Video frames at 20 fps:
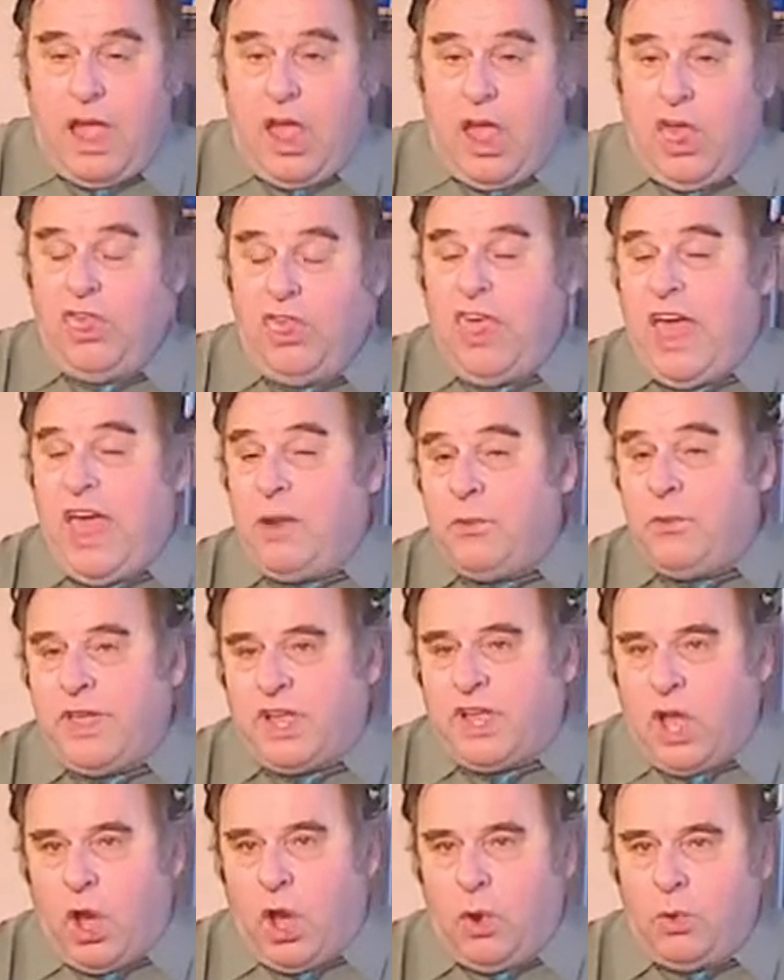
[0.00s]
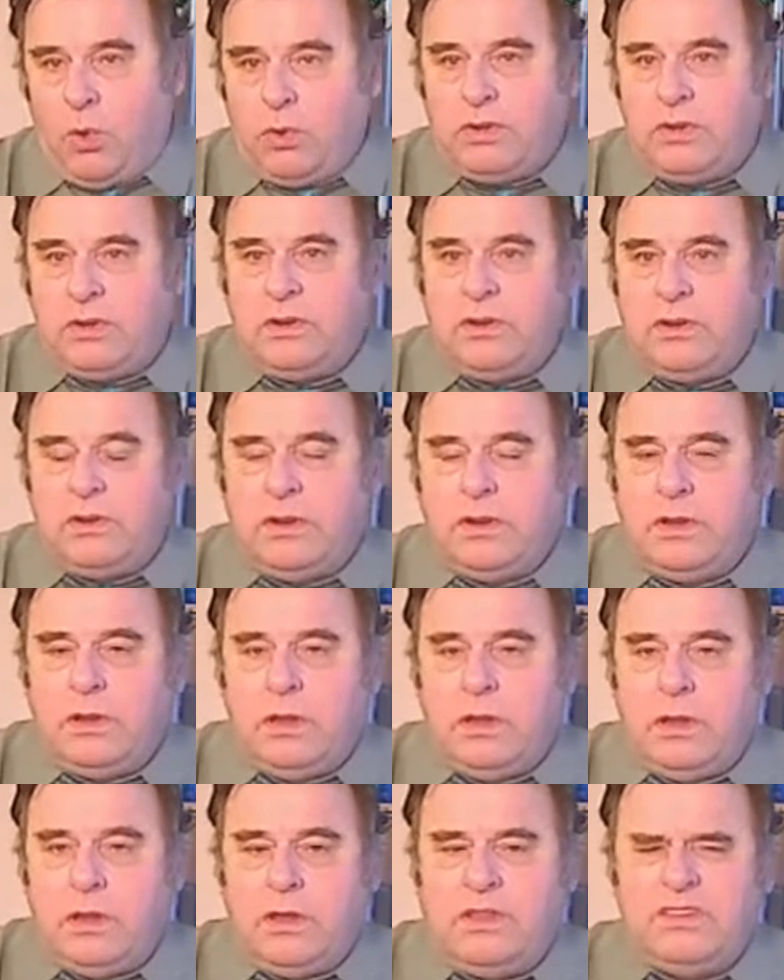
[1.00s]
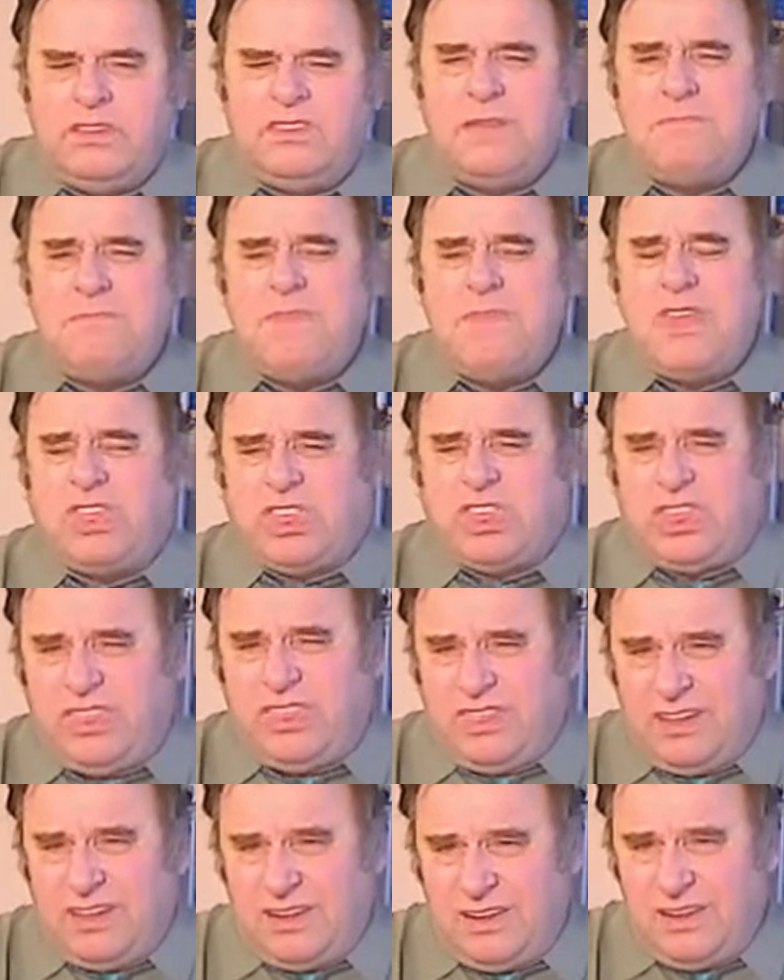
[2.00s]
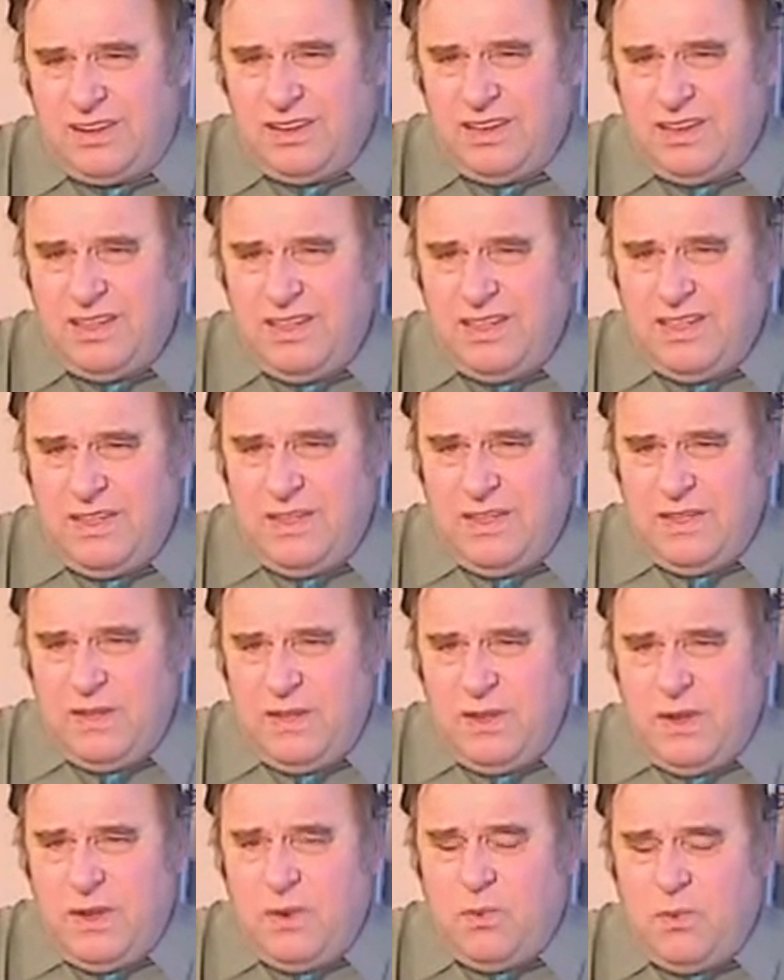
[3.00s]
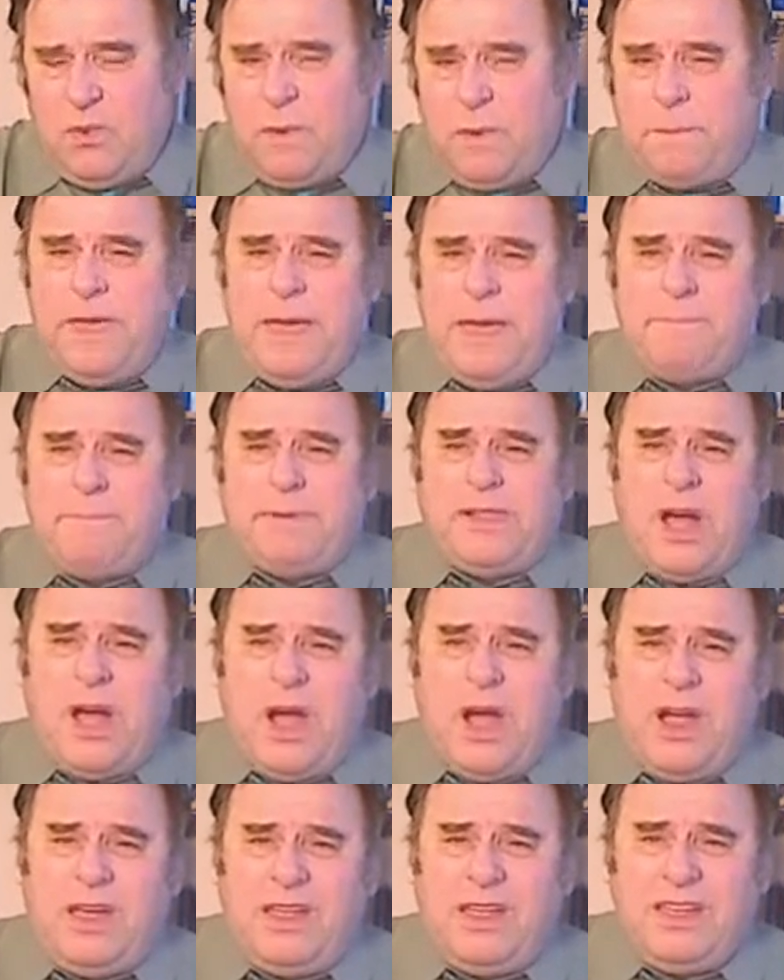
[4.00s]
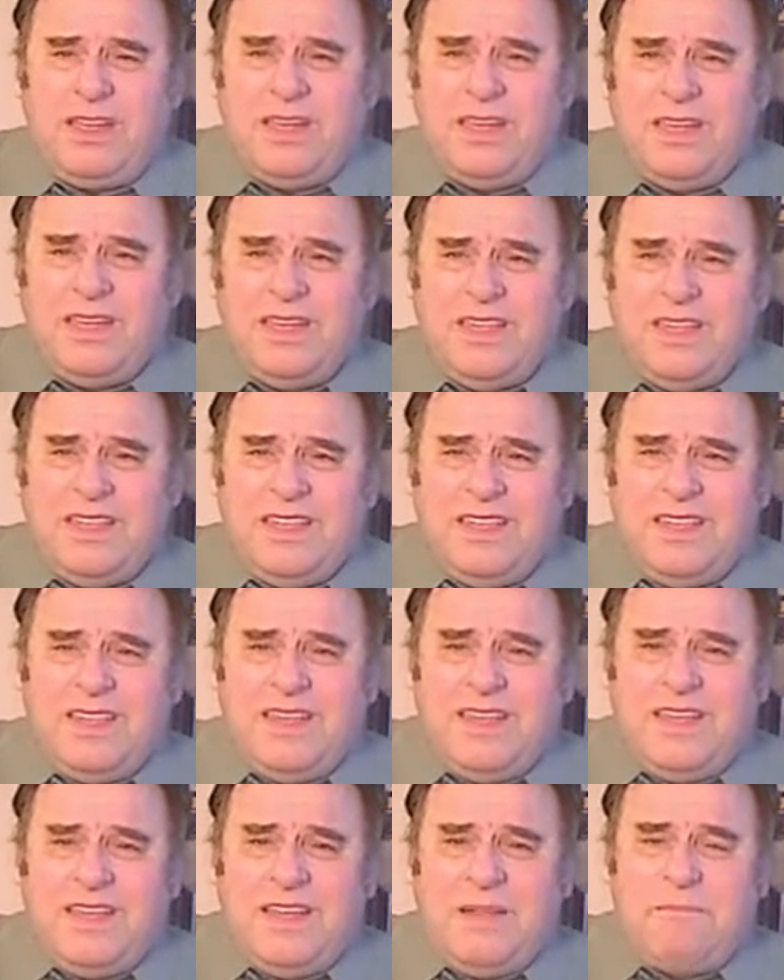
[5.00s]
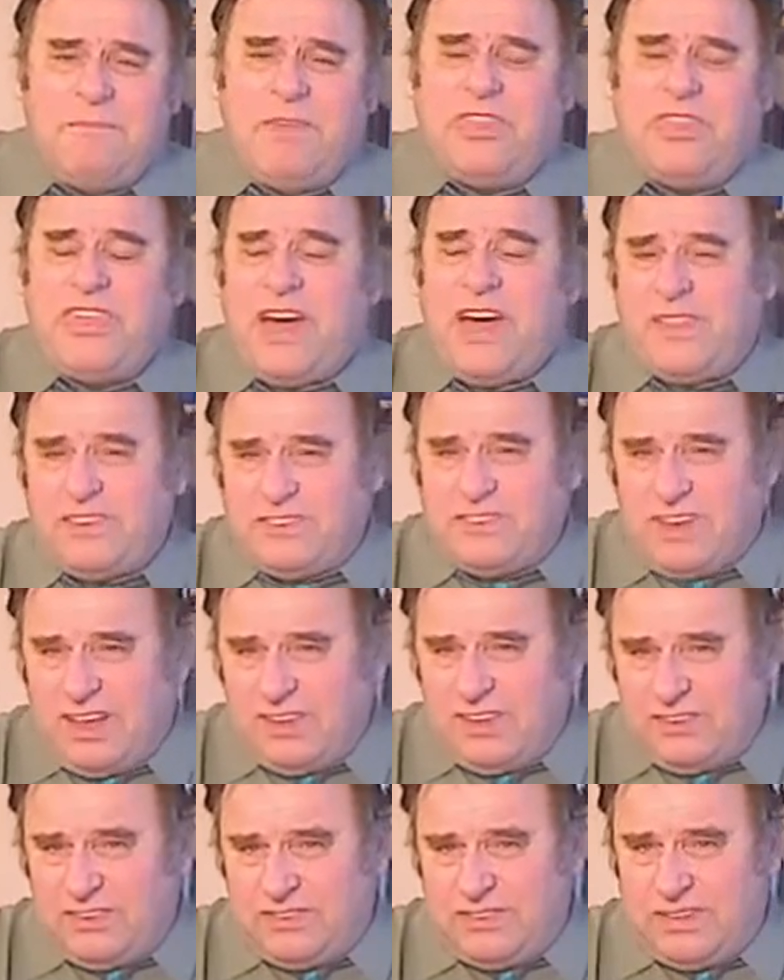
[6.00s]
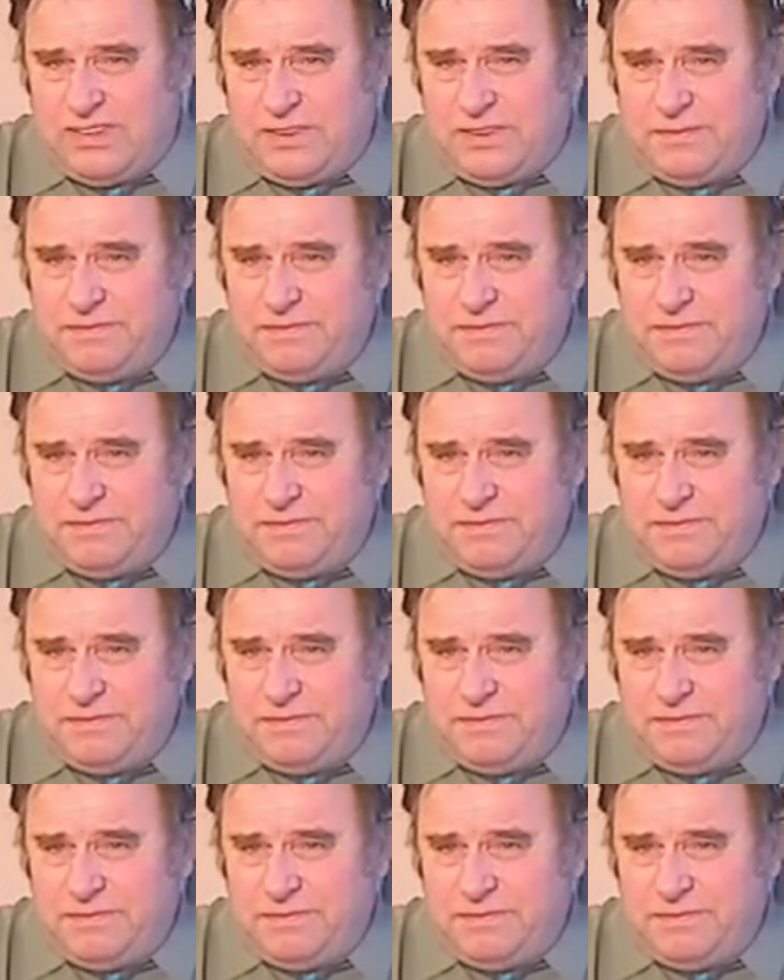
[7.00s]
Then we go to myth, where people are mythologized.